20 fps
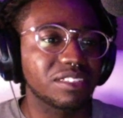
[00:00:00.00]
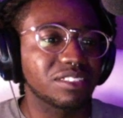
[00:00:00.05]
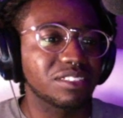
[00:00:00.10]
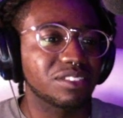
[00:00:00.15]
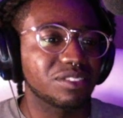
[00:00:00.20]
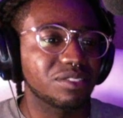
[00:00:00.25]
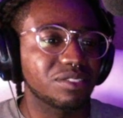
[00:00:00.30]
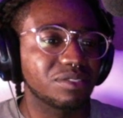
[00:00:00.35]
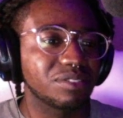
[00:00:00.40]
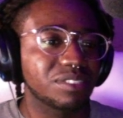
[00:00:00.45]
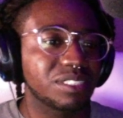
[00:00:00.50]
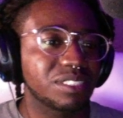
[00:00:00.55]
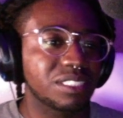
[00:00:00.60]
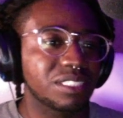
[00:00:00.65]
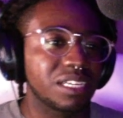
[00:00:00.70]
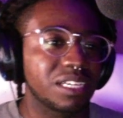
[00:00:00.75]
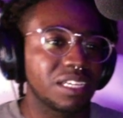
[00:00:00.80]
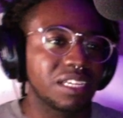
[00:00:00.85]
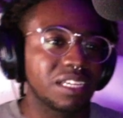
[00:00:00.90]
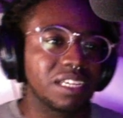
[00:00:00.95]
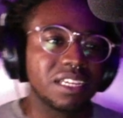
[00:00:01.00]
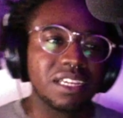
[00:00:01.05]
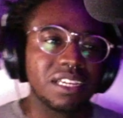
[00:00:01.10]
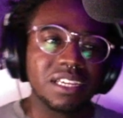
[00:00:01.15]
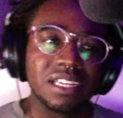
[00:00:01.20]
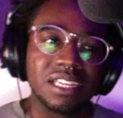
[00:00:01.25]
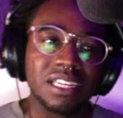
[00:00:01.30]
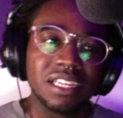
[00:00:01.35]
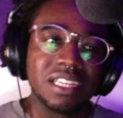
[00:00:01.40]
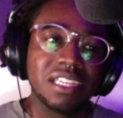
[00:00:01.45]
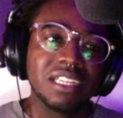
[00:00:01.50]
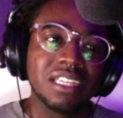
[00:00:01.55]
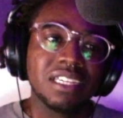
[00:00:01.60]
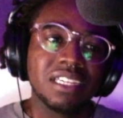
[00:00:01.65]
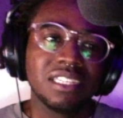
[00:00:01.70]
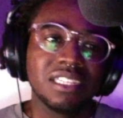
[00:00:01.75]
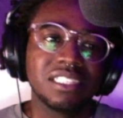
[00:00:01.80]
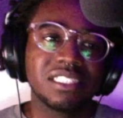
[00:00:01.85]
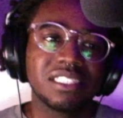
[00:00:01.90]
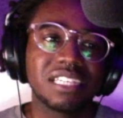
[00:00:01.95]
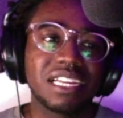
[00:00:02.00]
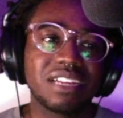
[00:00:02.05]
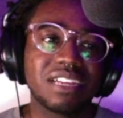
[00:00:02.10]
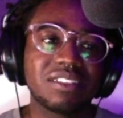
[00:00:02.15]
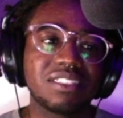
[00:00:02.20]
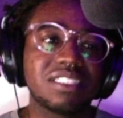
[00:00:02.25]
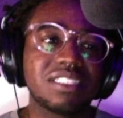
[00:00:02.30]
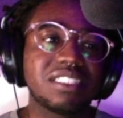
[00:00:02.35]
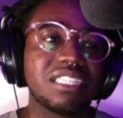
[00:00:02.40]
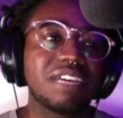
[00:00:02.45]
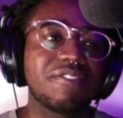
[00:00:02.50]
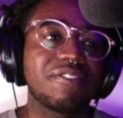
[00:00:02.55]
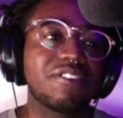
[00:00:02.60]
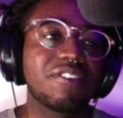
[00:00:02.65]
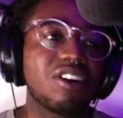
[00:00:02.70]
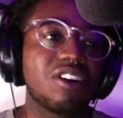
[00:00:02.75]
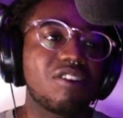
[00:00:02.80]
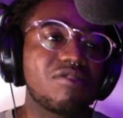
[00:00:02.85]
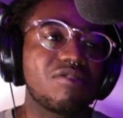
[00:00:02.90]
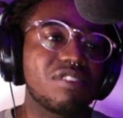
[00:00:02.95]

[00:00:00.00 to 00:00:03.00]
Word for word: So shout out to Steph Curry,